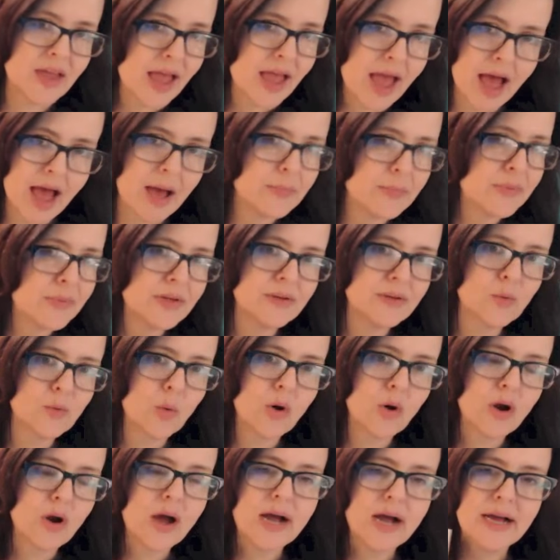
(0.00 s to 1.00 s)
happened
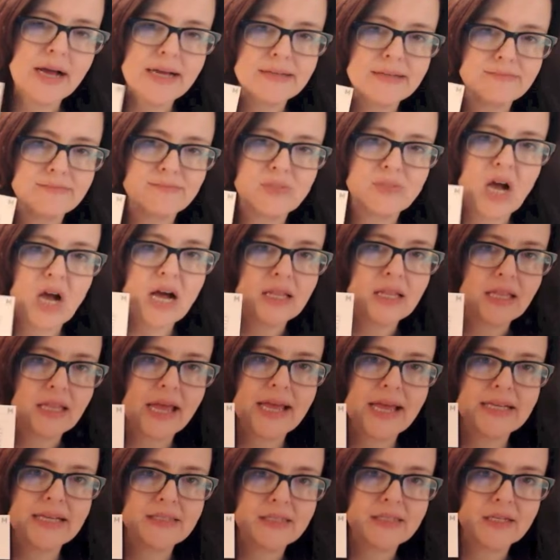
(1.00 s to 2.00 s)
where I got
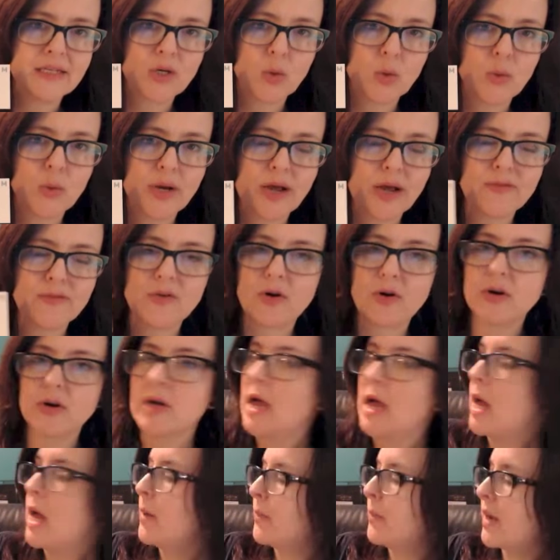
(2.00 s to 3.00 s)
lazy or whatever.
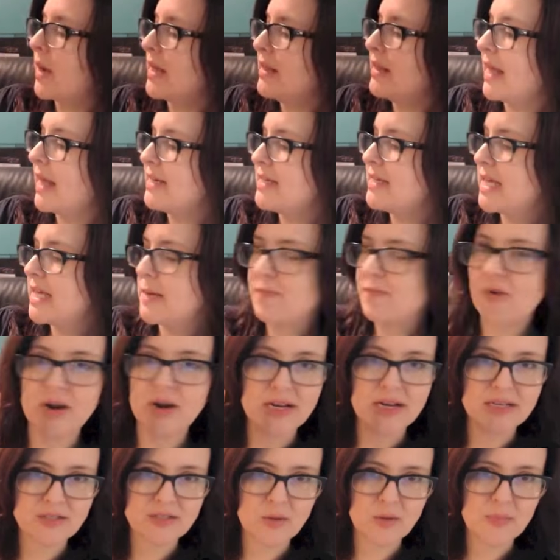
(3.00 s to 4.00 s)
But I like to keep
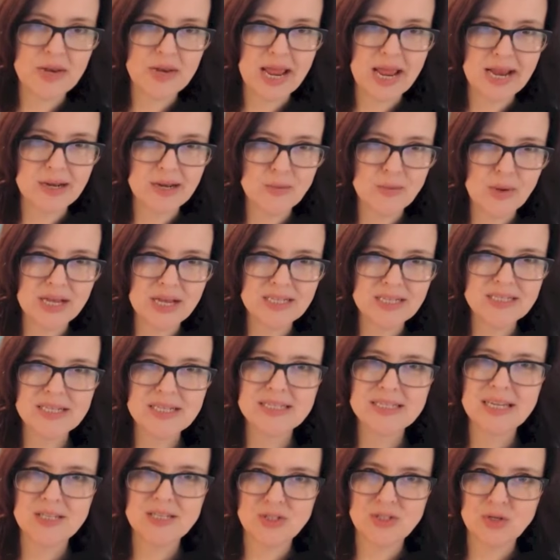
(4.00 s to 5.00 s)
Fridays open anyways
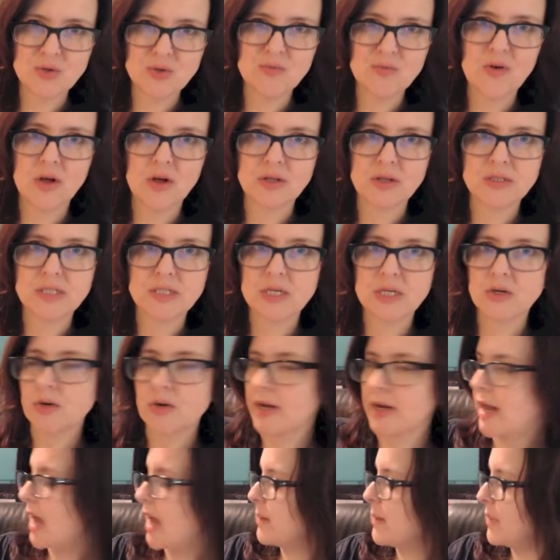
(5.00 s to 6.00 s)
because I do
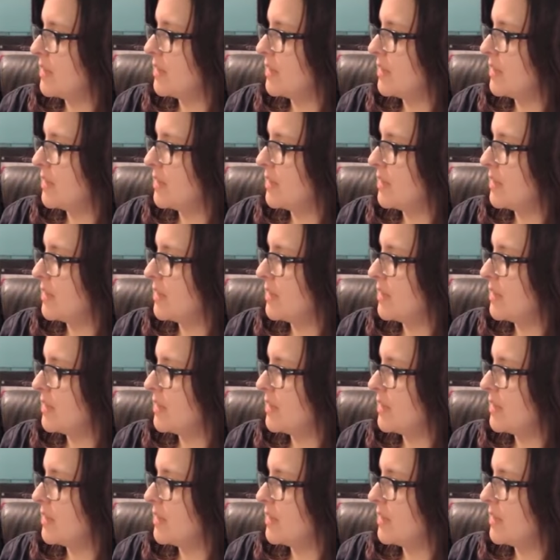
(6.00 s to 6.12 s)
volunteering at my